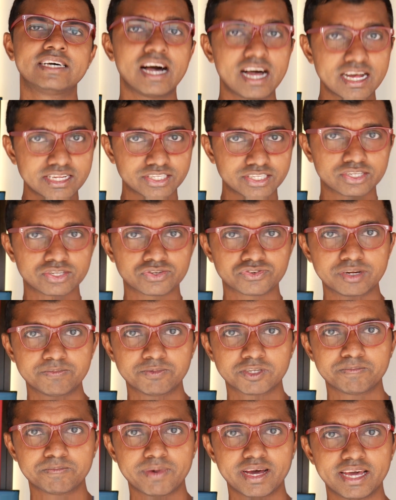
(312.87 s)
answer
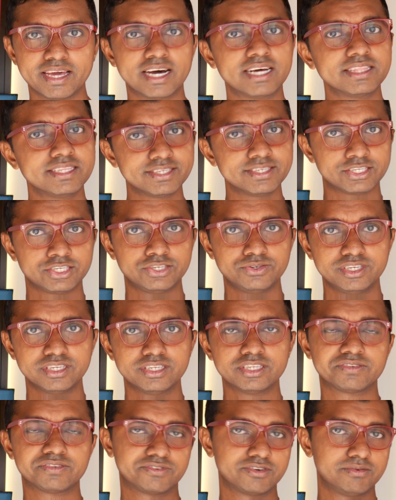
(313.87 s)
scripts by other
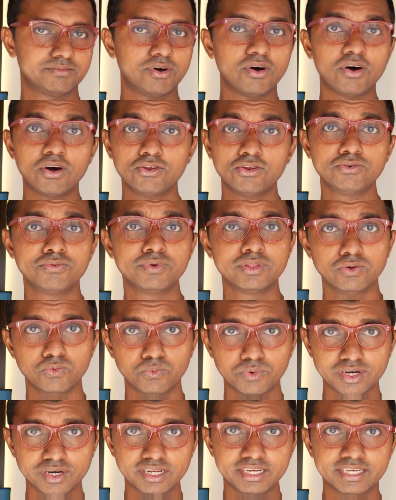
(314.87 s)
students from all over the
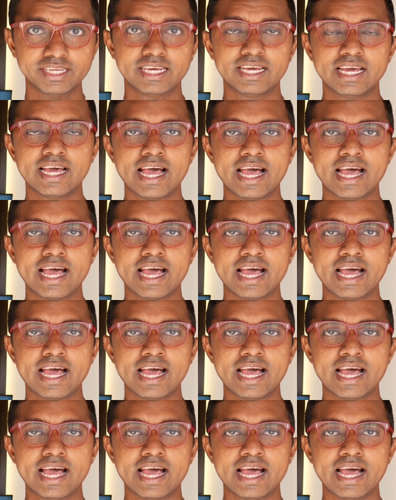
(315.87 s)
world